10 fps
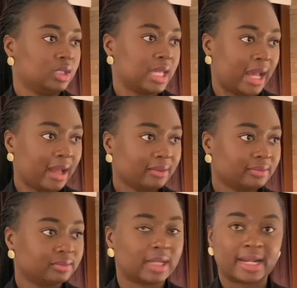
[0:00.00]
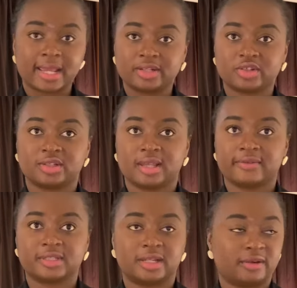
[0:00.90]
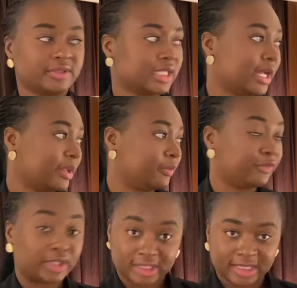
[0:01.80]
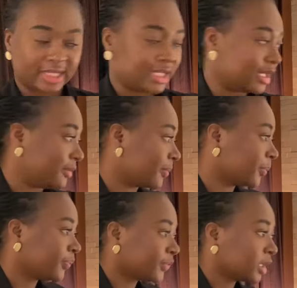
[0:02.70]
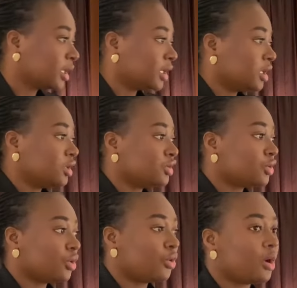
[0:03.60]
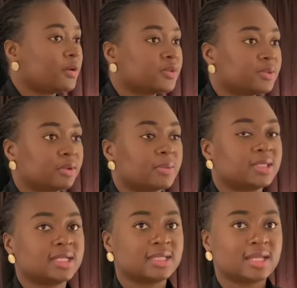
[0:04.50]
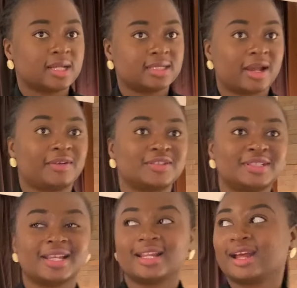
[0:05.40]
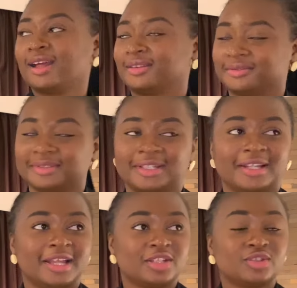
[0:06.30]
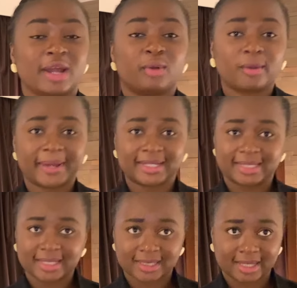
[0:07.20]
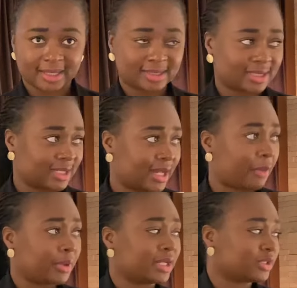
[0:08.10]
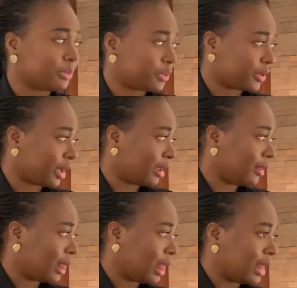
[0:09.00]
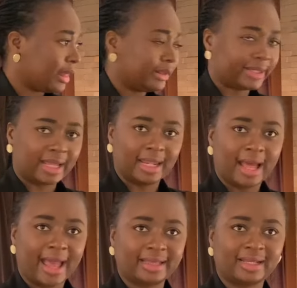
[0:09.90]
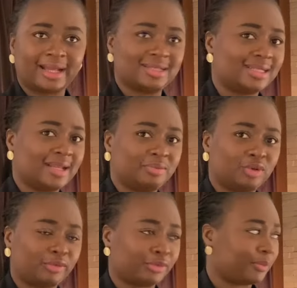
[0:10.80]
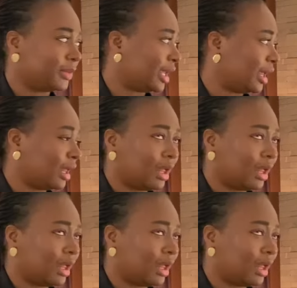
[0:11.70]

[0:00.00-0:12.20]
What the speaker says: Yeah, and it just gave us enough time. First day in it. So I also woke up 6:30. I was just saying, do you know, I woke up by 6:30. I wanted to pray. Then I think I slept off from there.